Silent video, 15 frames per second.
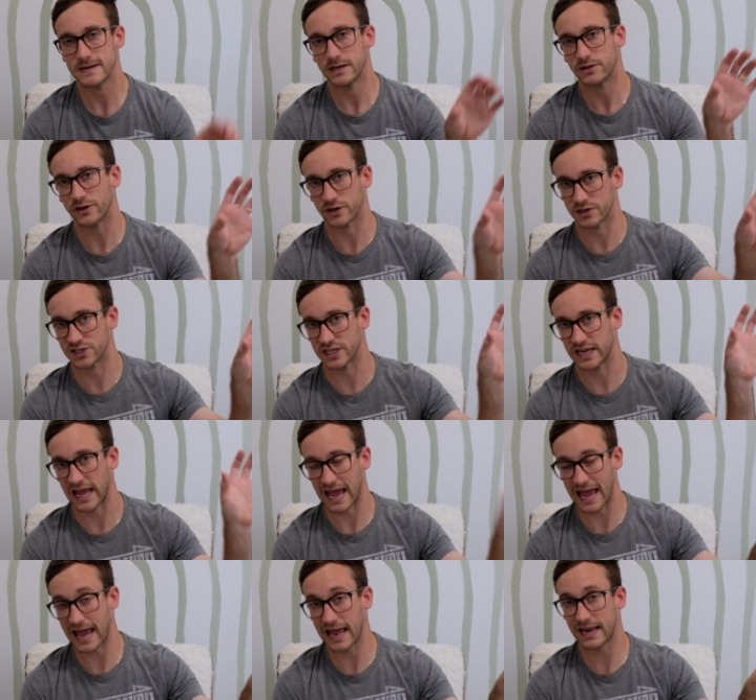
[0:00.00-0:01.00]
there's an
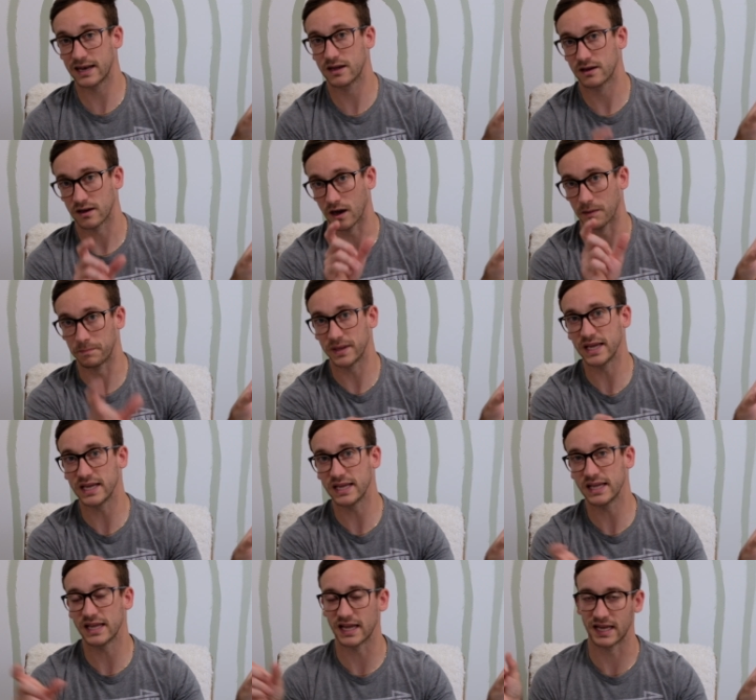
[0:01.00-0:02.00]
N, a
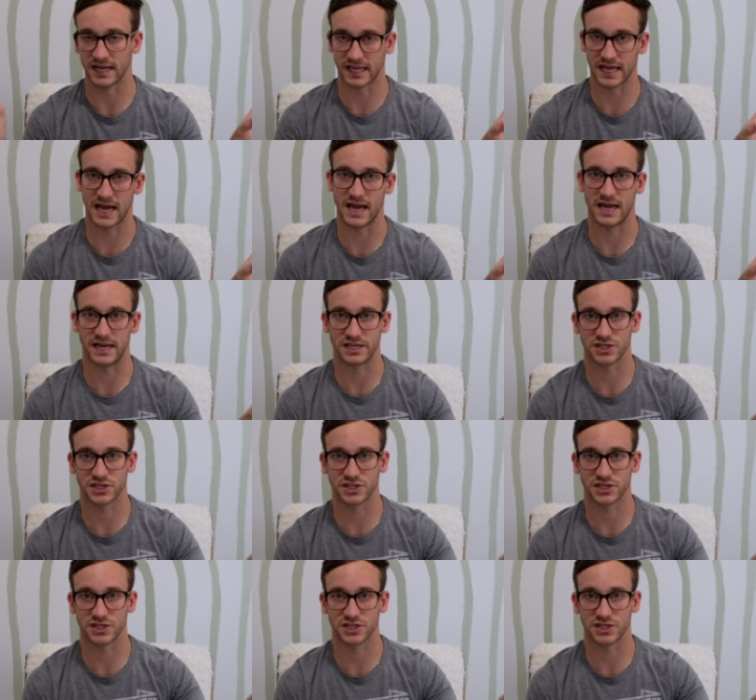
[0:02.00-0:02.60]
P, and a K.